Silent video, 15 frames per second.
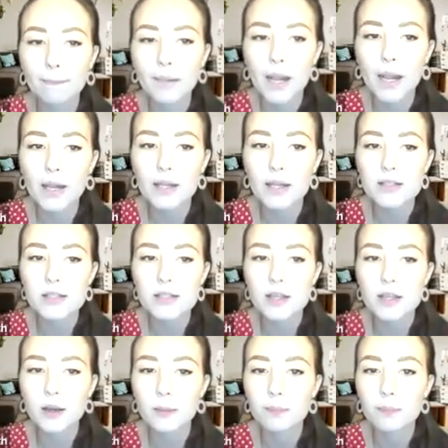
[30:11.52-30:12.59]
And
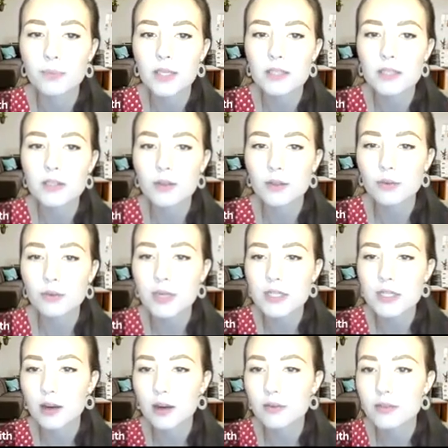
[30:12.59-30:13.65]
these are the 3
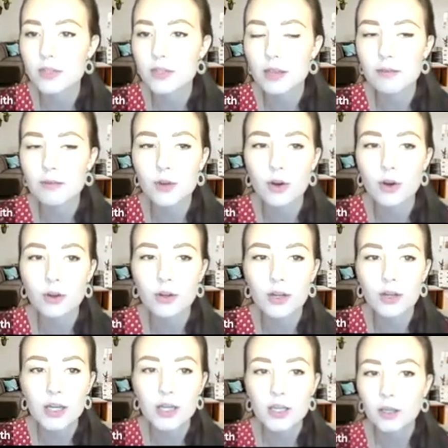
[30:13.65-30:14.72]
tariffs they've got.
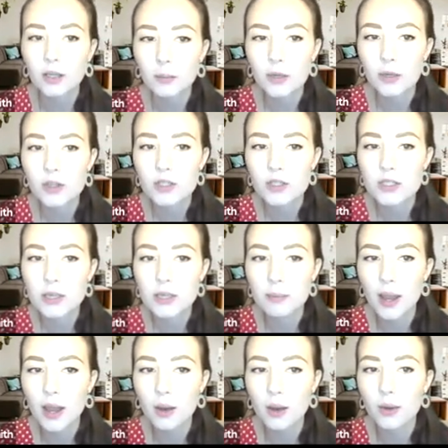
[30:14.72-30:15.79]
Community
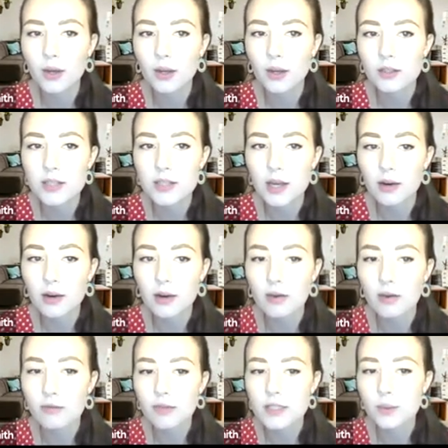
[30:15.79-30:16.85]
power tariff
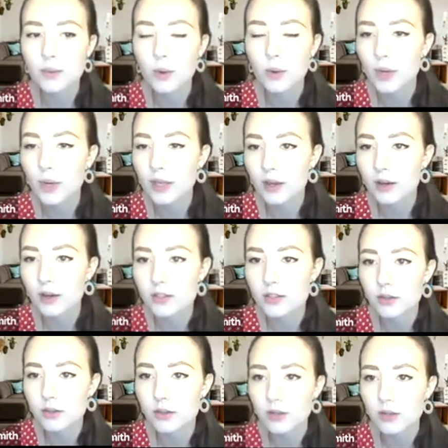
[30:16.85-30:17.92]
is the one where they are
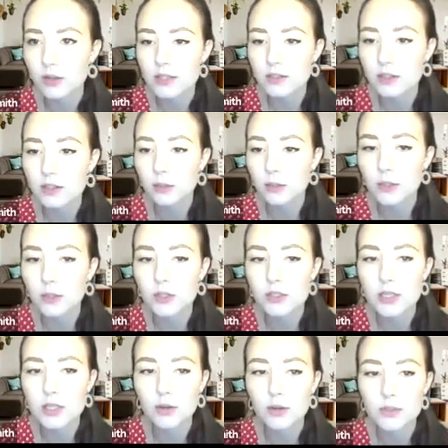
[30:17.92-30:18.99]
donating to
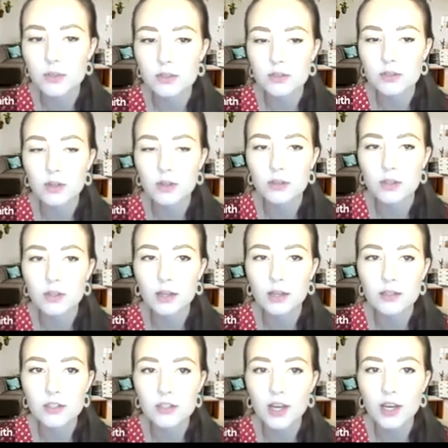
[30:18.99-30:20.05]
community groups. So yeah,
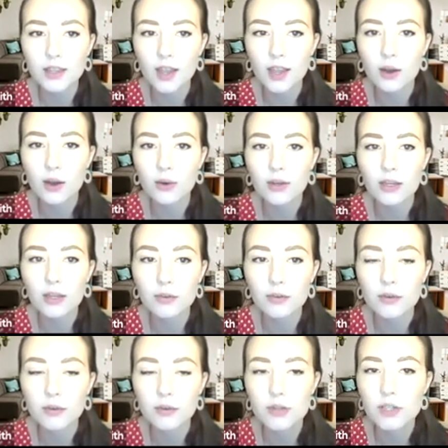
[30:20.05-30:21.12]
check that out if
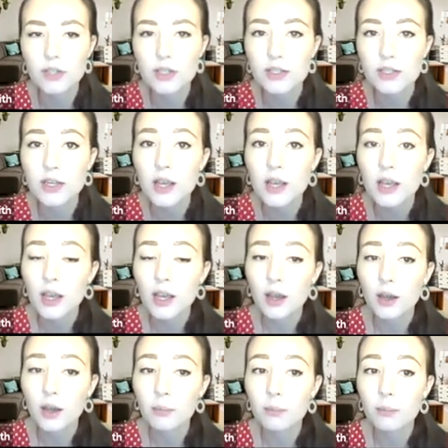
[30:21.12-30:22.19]
you're interested.
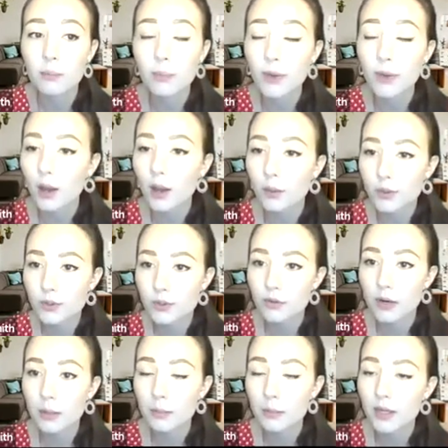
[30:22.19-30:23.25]
But I would also
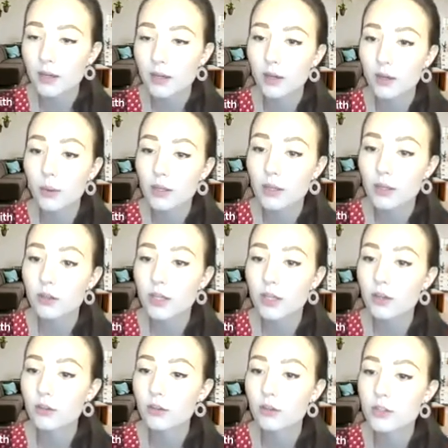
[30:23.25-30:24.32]
recommend going and
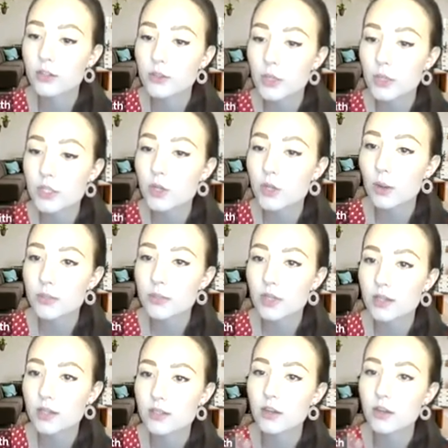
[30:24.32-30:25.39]
looking on a switching
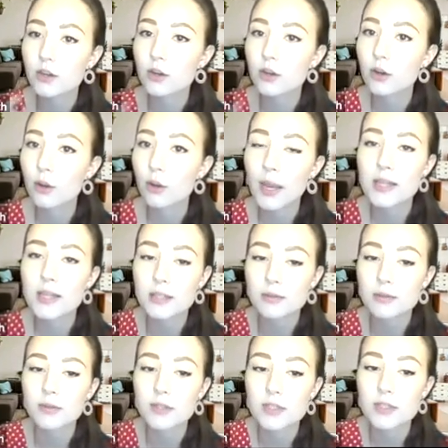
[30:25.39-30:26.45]
website so you can compare
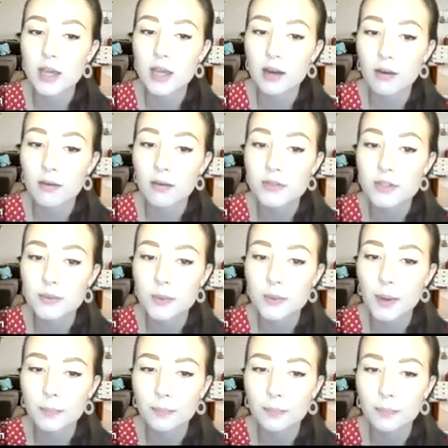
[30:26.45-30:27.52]
different tariffs as
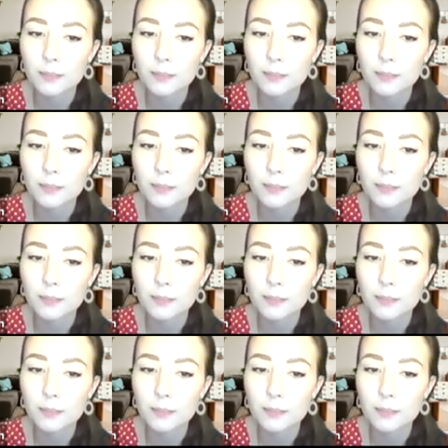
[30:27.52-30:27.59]
well.